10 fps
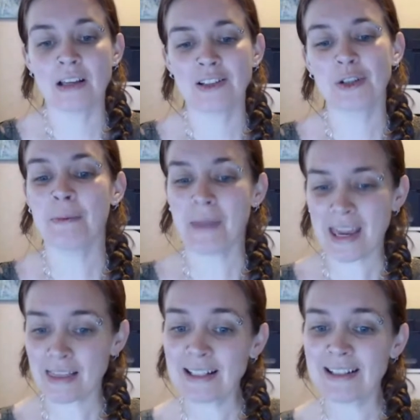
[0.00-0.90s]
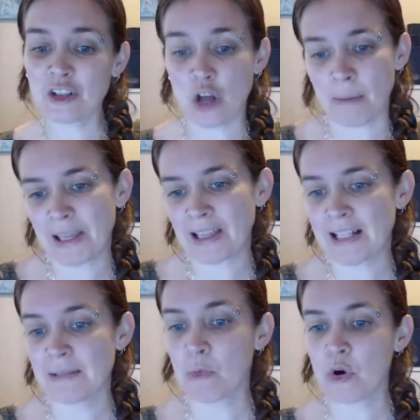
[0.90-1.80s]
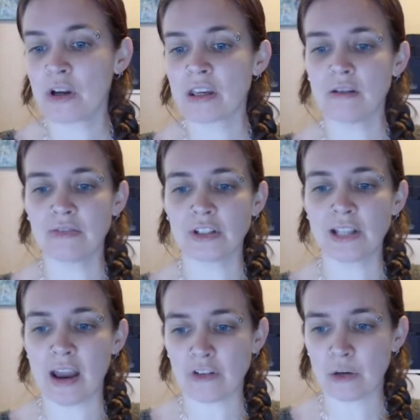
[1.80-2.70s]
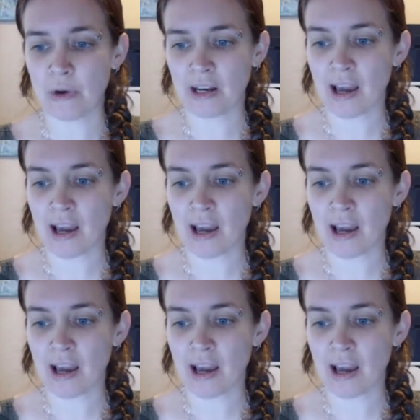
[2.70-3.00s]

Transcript: So to make this shopping list more useful to everyone,